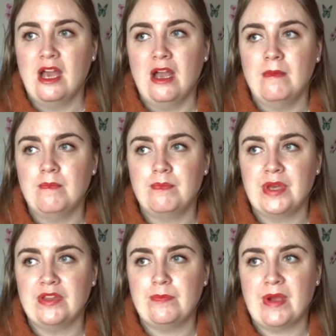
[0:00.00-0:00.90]

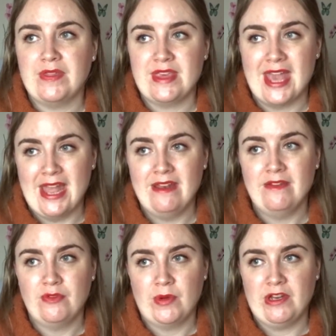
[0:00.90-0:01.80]
But by the
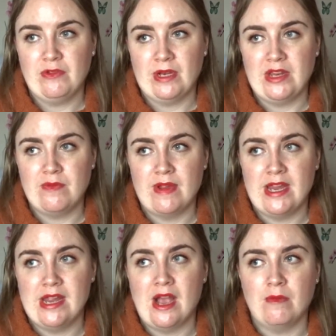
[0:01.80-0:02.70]
end of
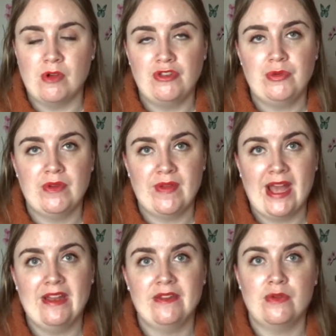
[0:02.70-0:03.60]
2023, I want to have
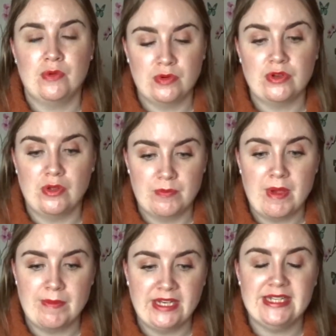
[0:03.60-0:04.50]
had or
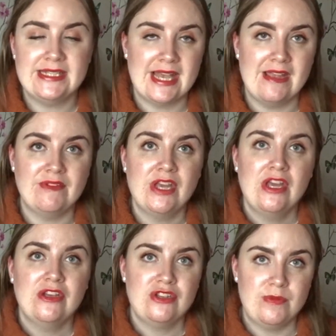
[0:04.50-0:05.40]
got my money saved
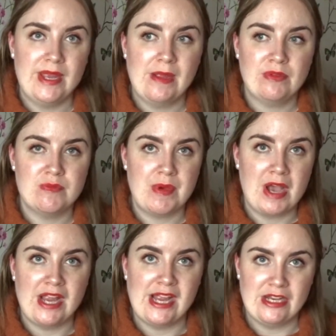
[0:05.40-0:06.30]
to be able to
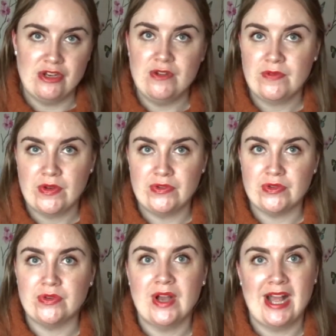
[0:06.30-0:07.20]
buy a new front
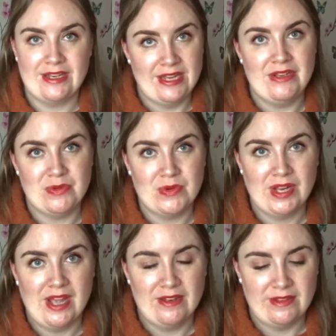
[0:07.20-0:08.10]
door and a
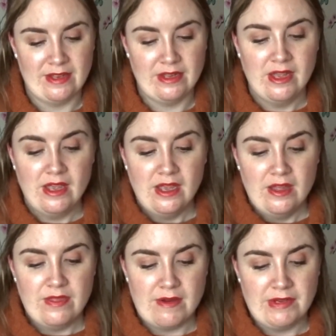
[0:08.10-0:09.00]
door curtain.
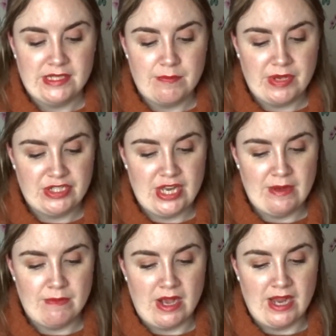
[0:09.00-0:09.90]
There is a
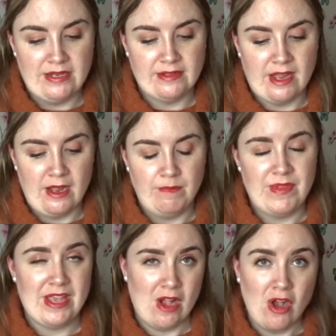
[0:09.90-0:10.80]
budget in mind.
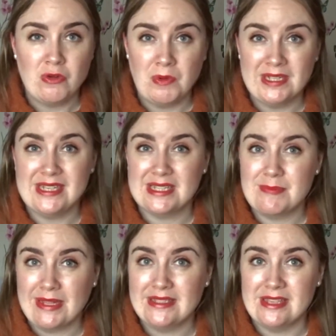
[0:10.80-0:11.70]
They are quite
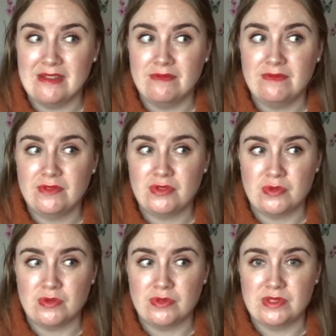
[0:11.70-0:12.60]
expensive
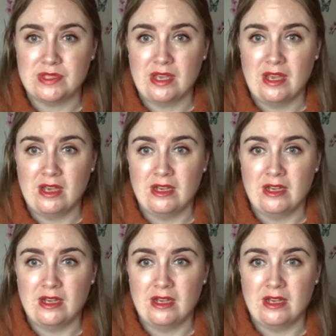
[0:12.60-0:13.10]
doors.